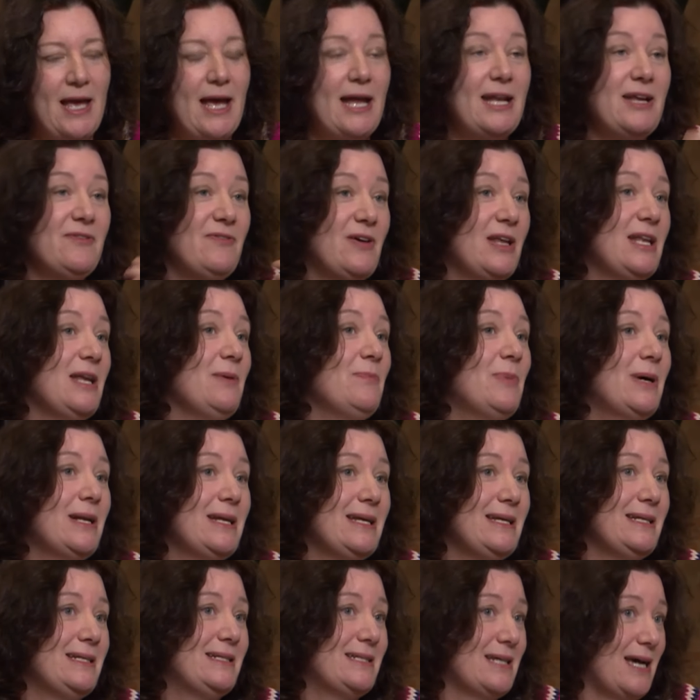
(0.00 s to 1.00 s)
And if
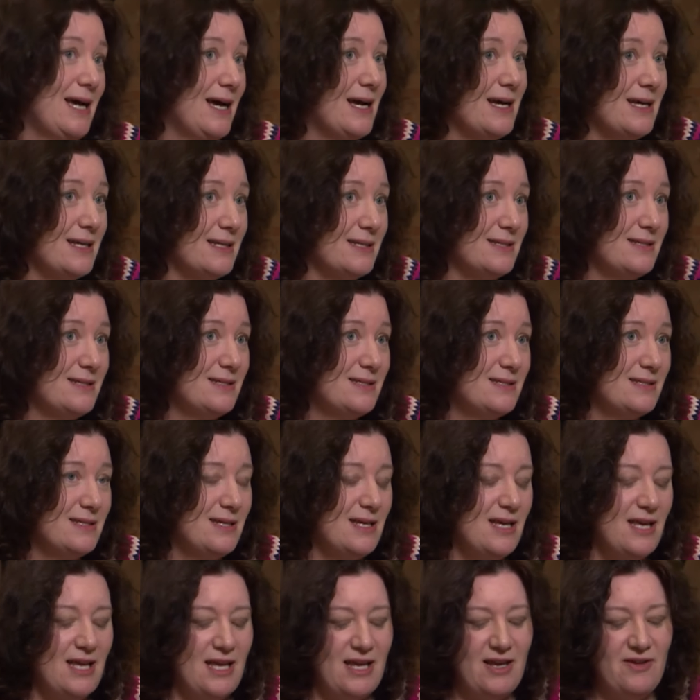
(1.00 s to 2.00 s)
anybody does,
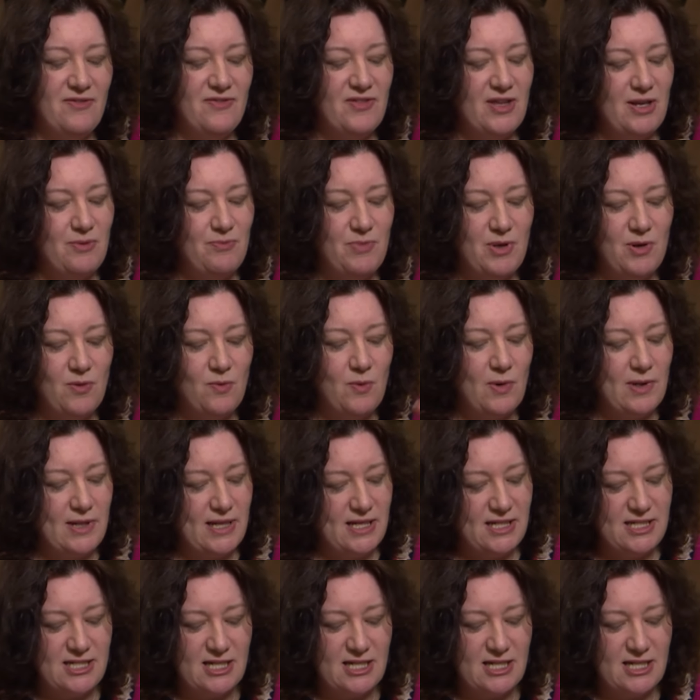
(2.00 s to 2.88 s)
if they'd be willing